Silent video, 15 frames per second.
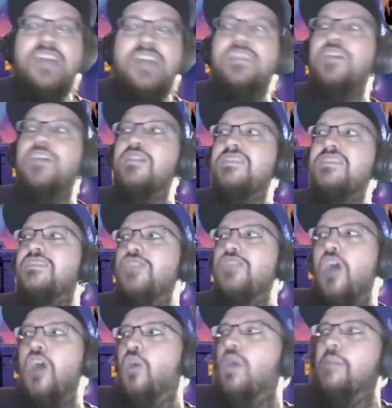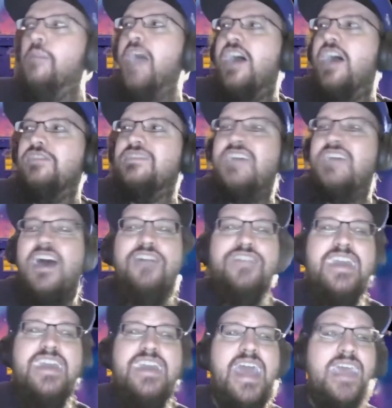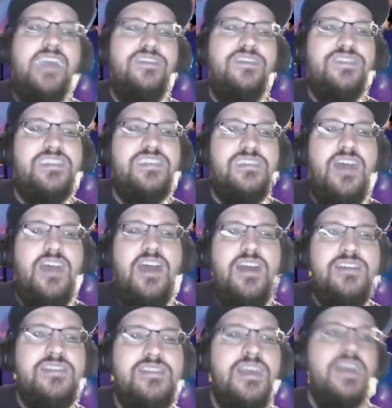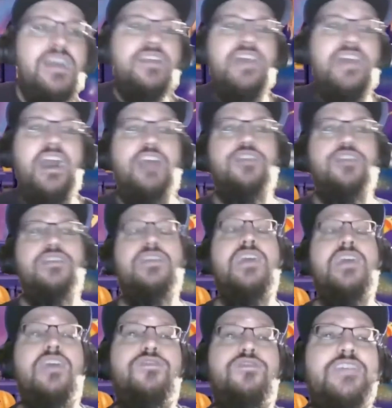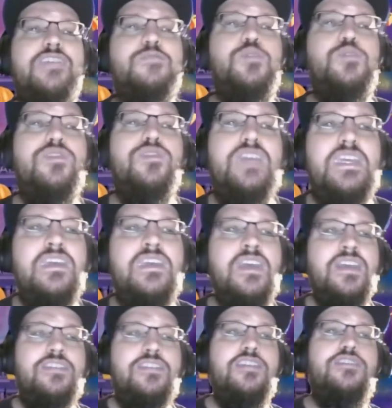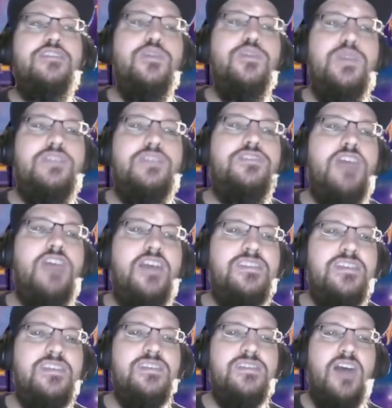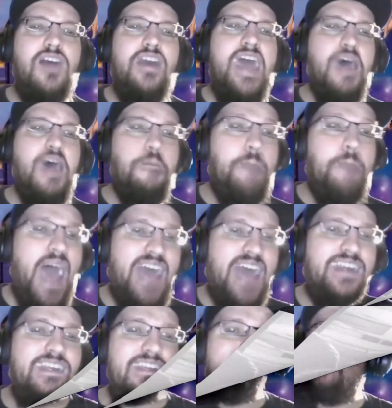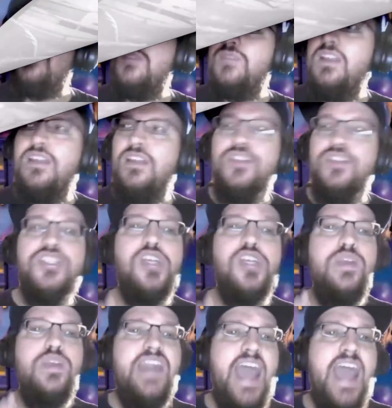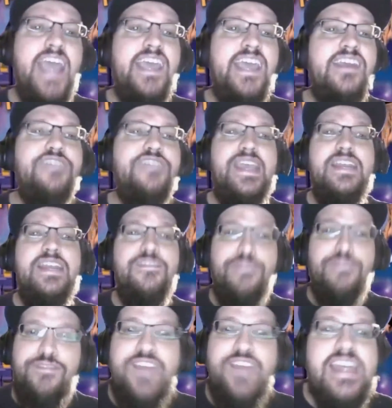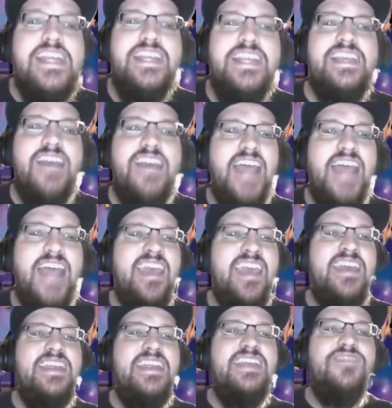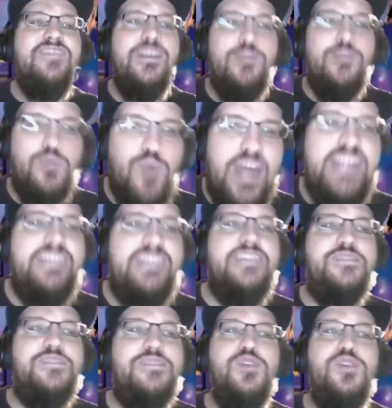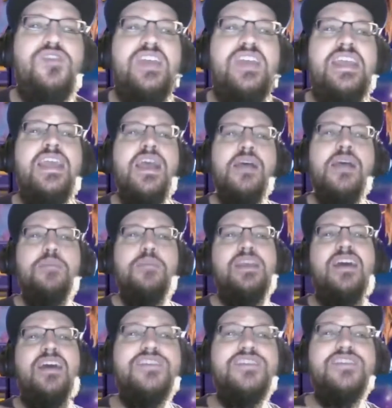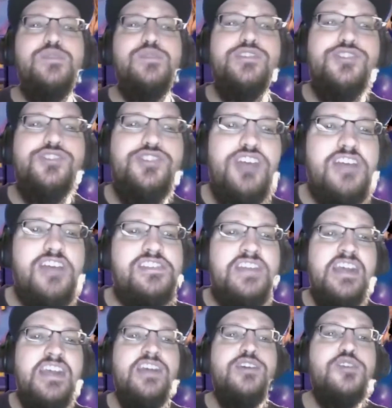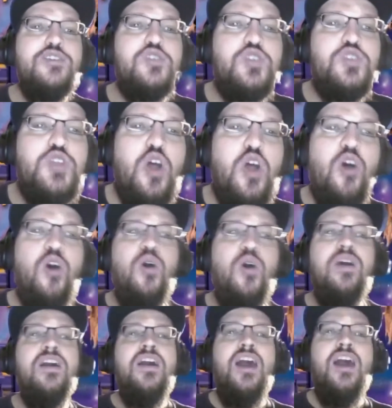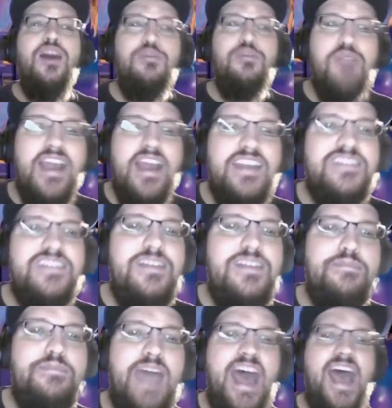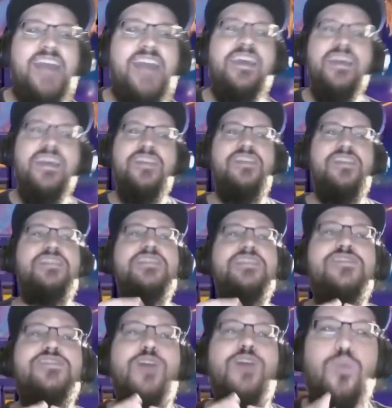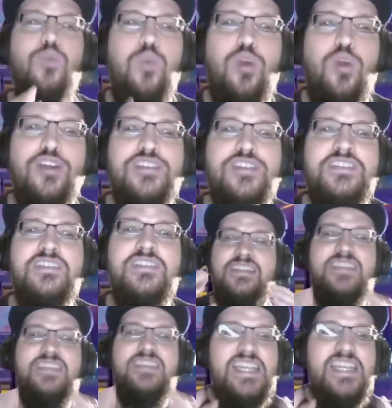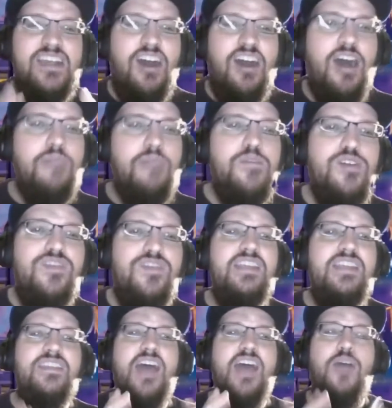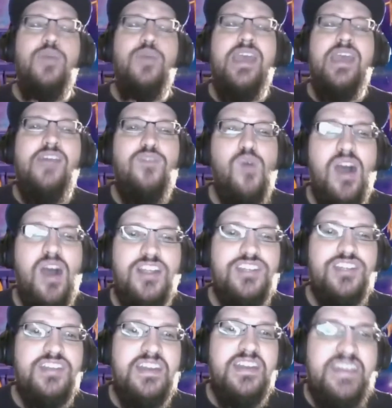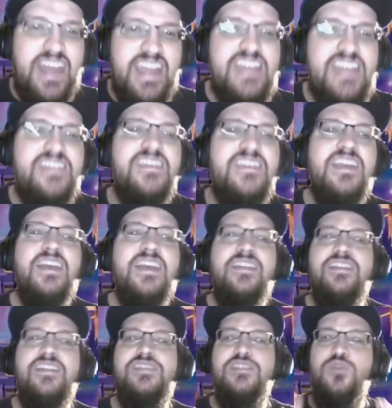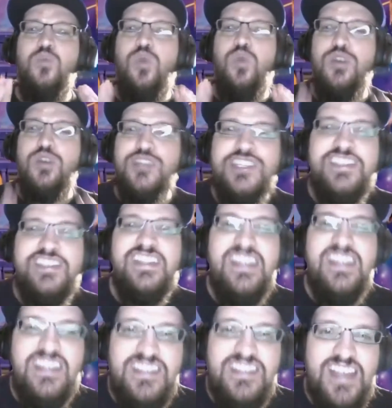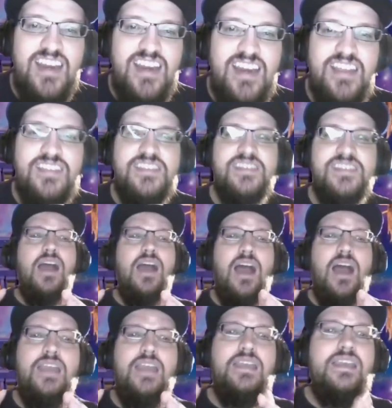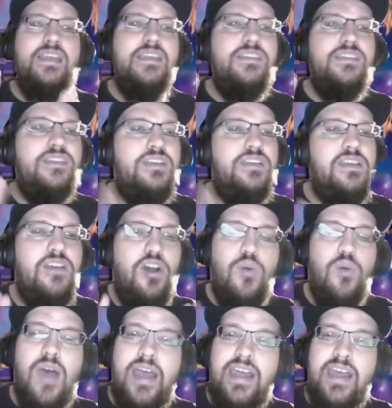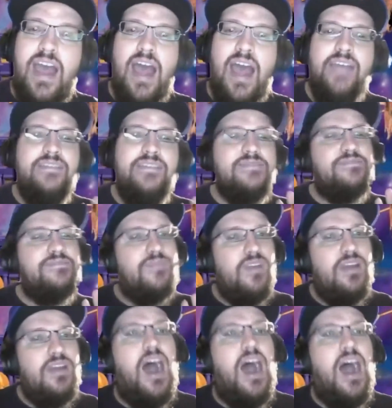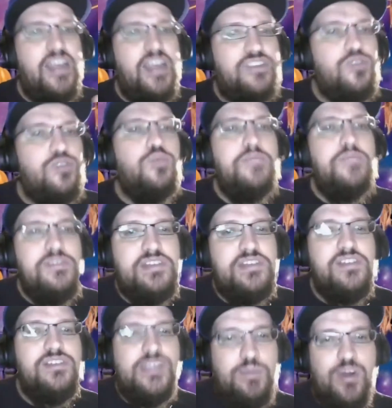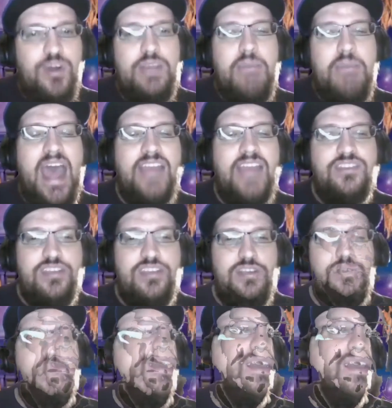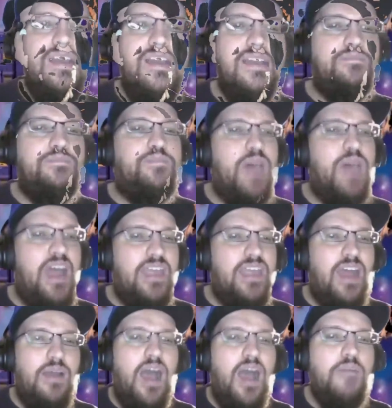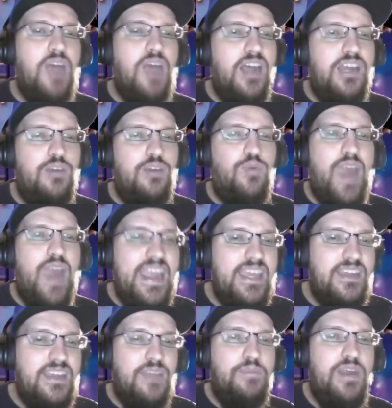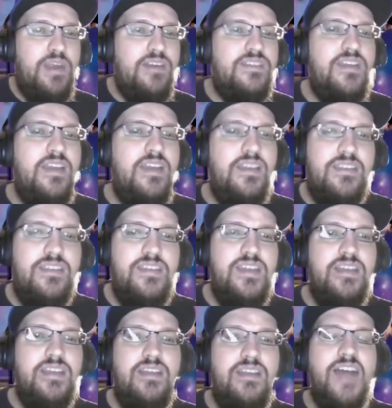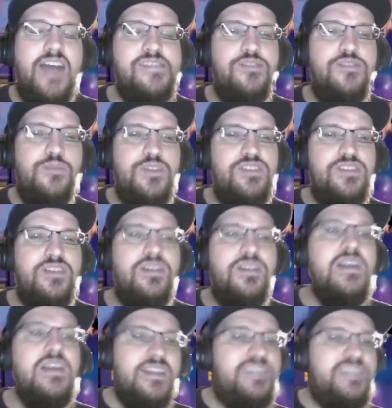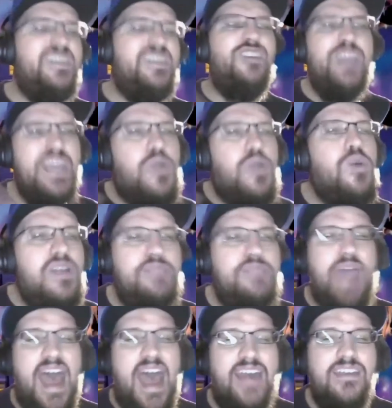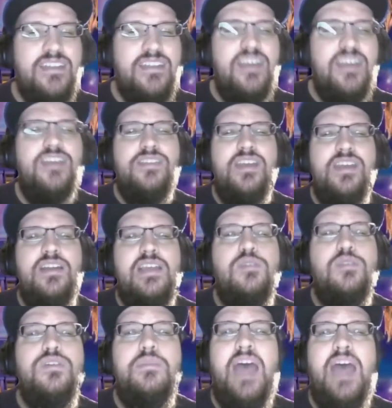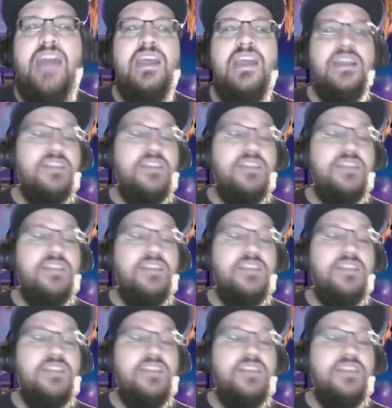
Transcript: There is no amount of negative stars that I could give this movie to do it justice on how bad it is. So negative infinity. I can't even rate this movie because it was just so horrendously bad. This is the worst DCOM movie that we have watched to date. This is worse than The Descendants. You know what? High School Musical is pretty bad too, but I'm not going to rank it compared to High School Musical because they're equally bad. They're equally bad.